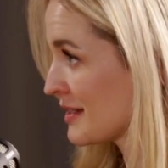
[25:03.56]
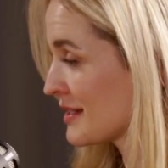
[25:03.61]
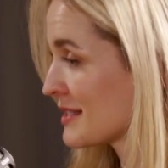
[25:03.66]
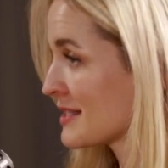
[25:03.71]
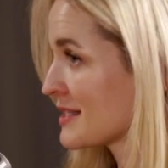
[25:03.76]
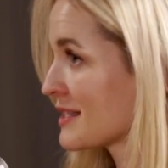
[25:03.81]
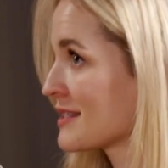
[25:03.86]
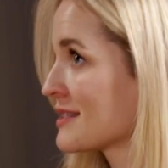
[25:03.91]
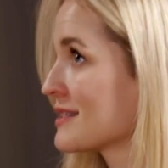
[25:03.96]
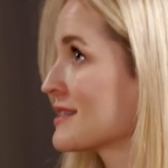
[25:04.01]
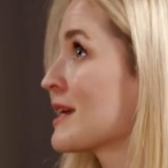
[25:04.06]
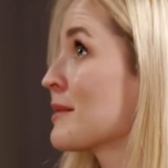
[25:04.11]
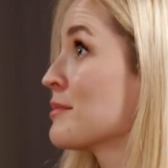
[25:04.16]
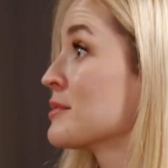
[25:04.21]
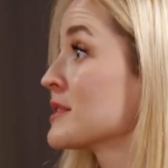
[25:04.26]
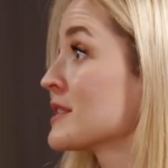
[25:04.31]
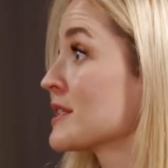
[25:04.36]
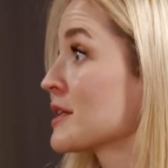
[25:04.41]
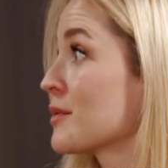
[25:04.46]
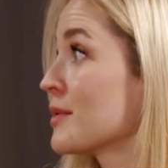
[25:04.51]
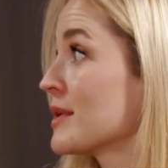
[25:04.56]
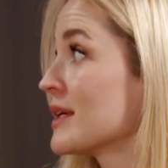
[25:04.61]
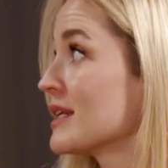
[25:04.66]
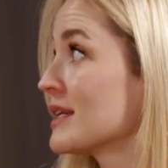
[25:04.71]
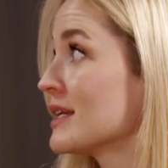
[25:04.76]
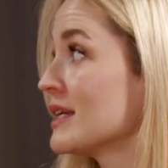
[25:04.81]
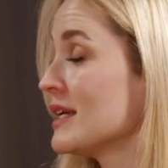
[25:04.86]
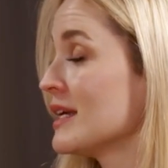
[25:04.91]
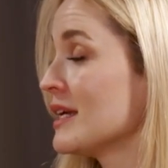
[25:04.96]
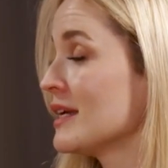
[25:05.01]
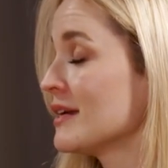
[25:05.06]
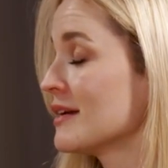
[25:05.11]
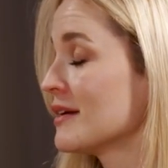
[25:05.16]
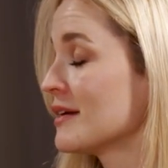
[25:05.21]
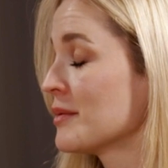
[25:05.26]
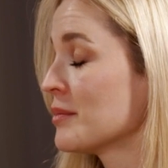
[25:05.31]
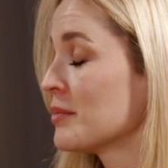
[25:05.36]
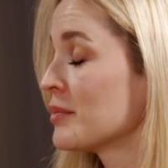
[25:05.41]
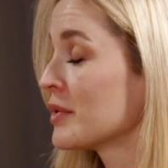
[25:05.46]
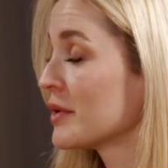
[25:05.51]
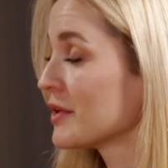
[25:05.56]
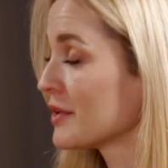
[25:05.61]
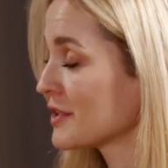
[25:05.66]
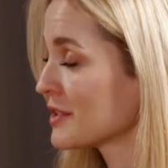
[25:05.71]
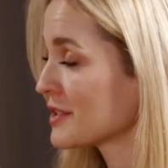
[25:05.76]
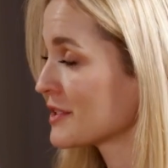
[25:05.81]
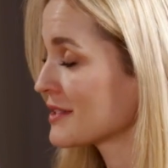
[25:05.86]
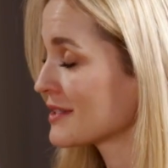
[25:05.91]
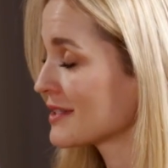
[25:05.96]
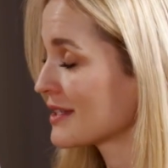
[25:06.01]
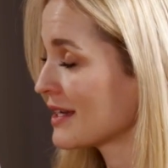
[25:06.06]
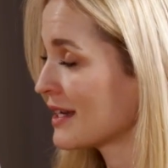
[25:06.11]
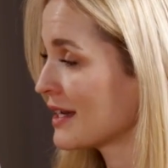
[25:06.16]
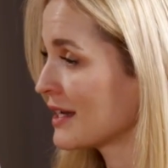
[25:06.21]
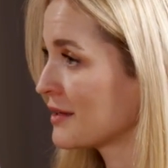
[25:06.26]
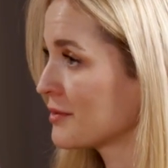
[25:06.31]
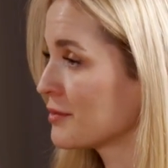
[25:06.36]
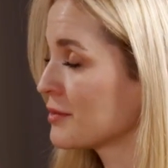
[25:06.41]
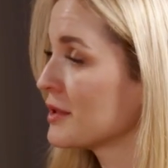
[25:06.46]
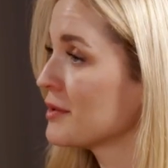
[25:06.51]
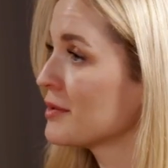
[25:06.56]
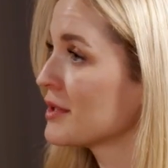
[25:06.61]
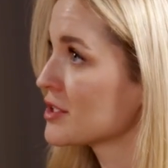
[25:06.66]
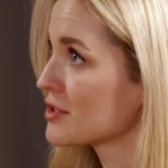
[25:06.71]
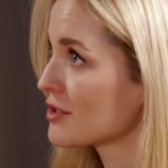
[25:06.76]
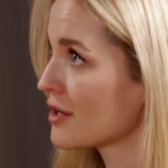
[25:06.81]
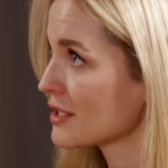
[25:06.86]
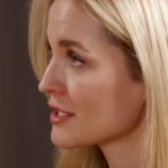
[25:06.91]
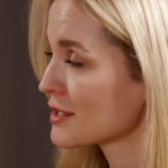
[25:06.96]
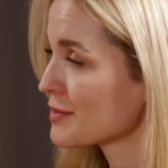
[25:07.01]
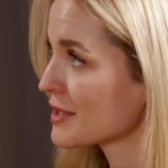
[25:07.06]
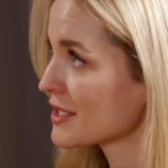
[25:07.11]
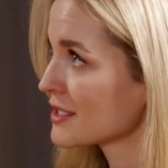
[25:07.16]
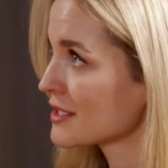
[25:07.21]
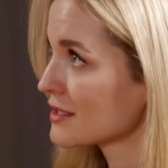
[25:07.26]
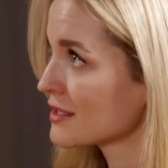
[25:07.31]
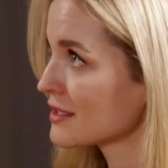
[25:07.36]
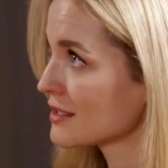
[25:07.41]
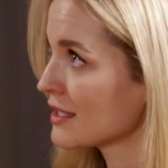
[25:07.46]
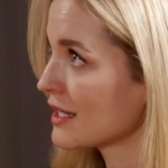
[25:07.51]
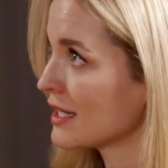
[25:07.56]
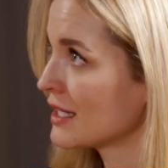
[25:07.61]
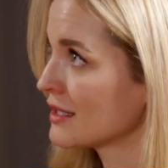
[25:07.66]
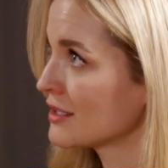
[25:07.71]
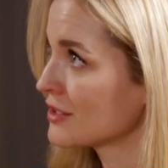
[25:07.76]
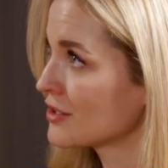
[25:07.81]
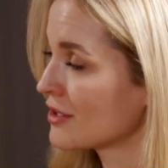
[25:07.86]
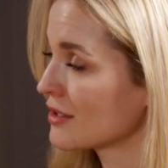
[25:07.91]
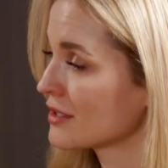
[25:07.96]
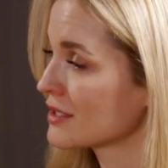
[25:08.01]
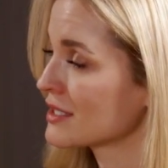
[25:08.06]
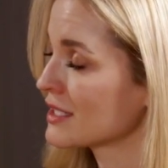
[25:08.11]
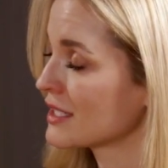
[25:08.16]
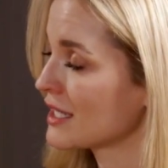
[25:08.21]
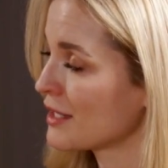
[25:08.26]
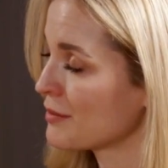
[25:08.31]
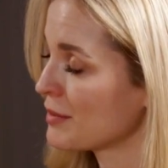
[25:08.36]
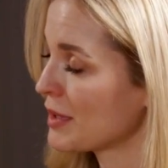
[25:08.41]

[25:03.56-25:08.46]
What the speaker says: The cyst subsequently burst, and we went to hospital, and the doctor gave